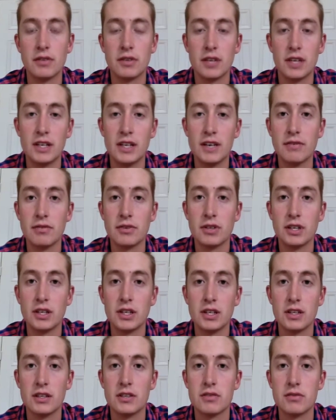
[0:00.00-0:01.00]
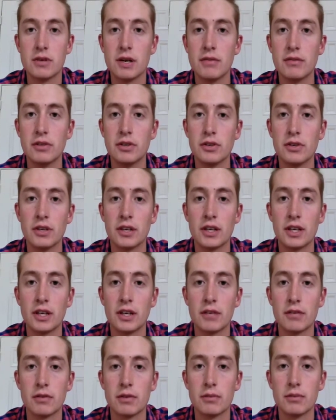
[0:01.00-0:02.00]
they definitely need this revenue they're
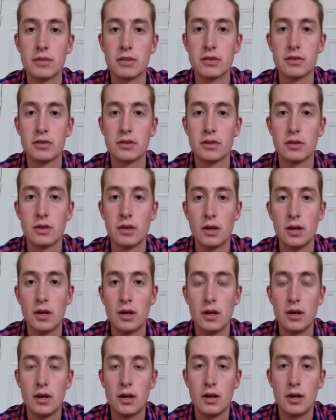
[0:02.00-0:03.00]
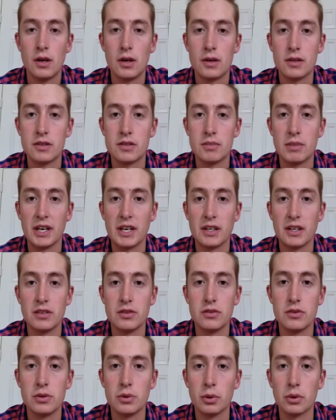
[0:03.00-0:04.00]
getting from this spike
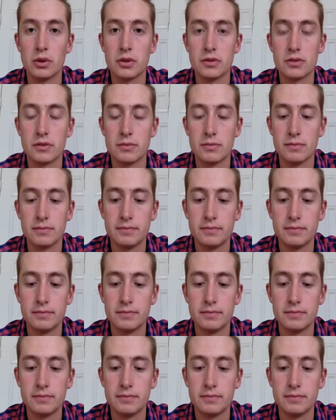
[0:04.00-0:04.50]
in tourism.